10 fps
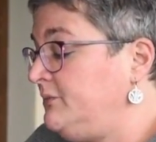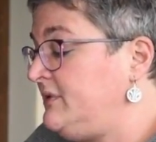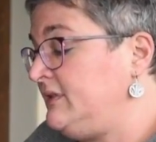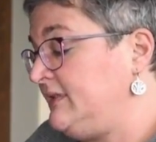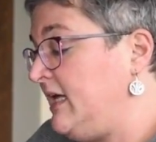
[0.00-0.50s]

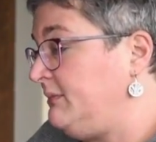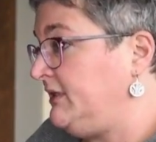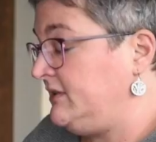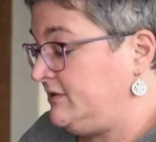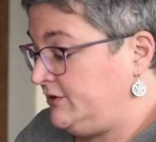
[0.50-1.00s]
with
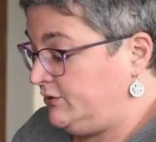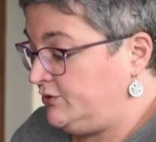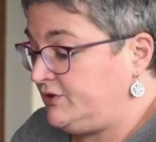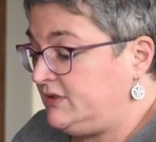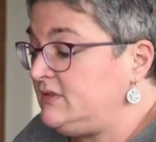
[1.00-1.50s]
Islamic
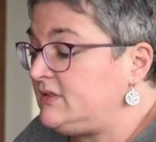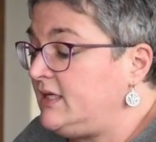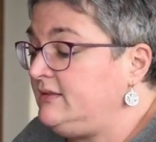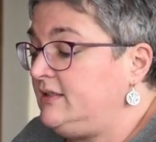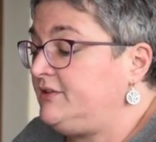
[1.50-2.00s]
institutions
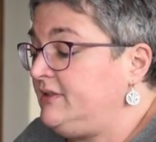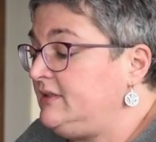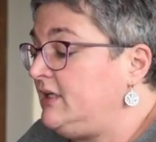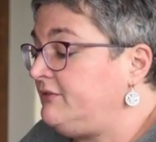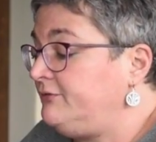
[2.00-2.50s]
and
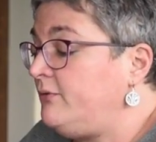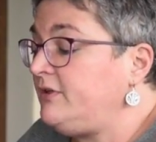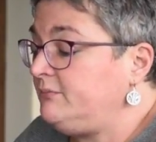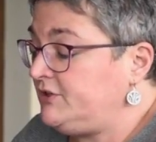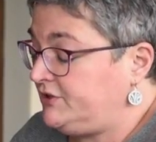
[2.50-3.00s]
decreed that
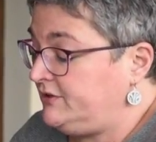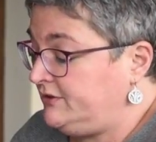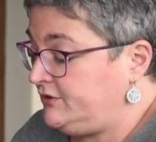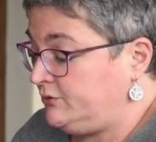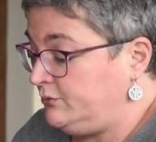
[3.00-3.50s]
foreign
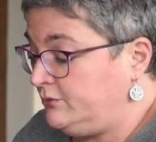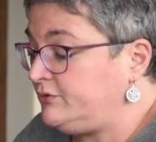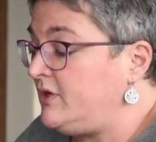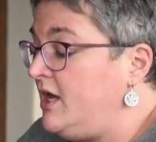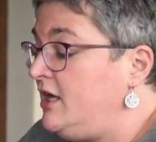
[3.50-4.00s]
missionary schools,